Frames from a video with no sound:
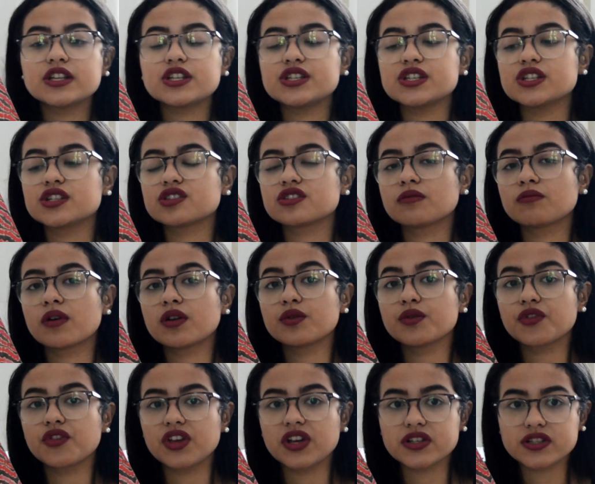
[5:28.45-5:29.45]
She's someone who
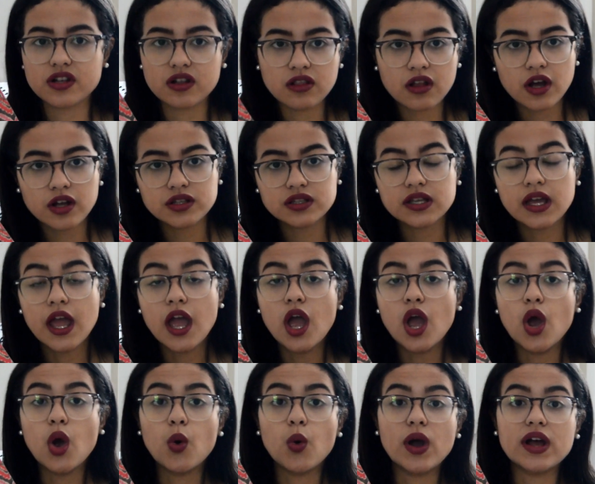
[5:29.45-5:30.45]
thinks a lot,
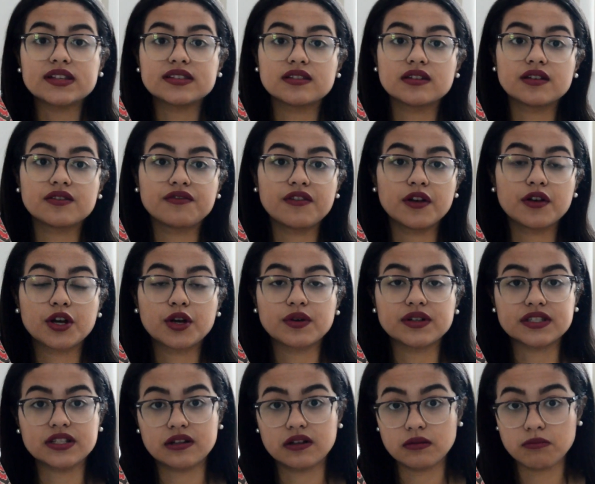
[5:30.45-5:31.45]
who has a very
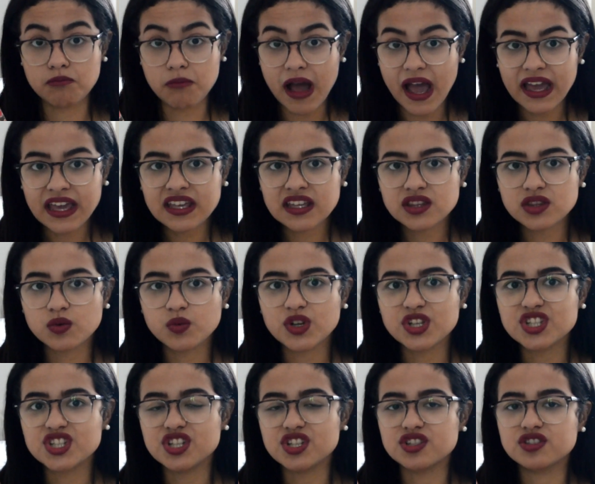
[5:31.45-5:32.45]
critical mind,
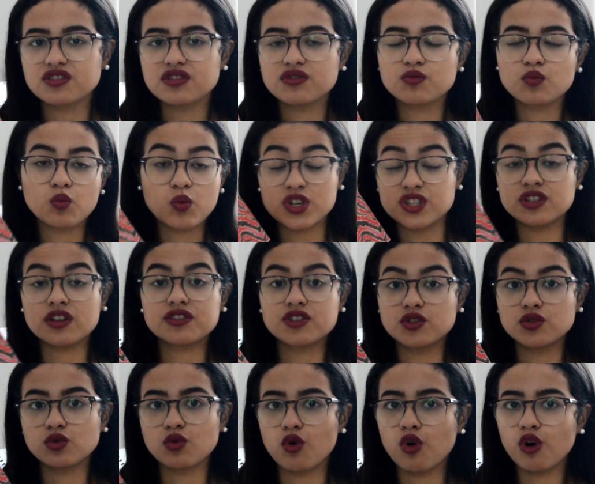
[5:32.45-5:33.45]
which was not a
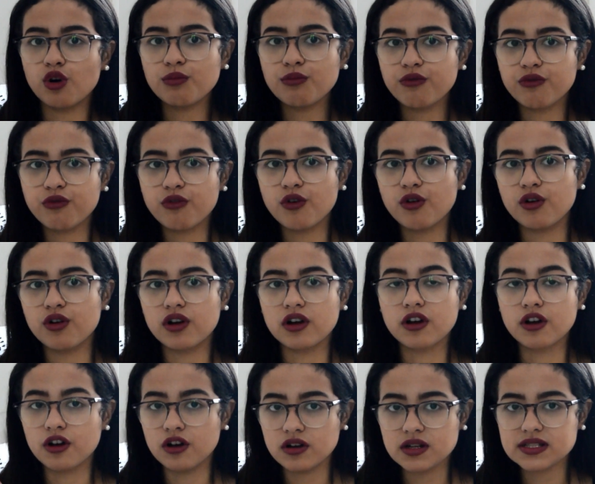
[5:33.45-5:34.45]
norm for
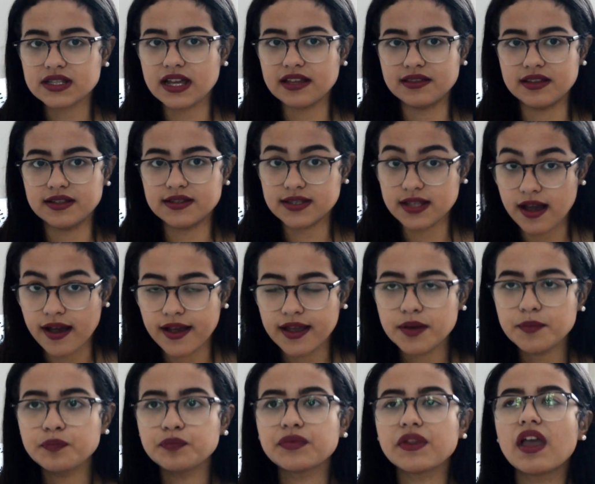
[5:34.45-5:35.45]
girls at that
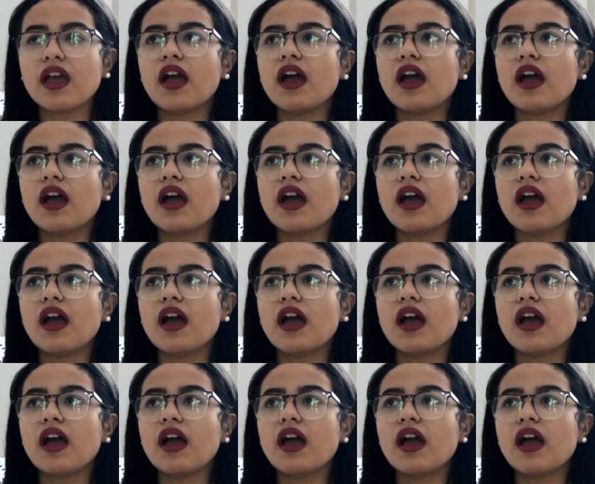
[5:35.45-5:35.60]
time.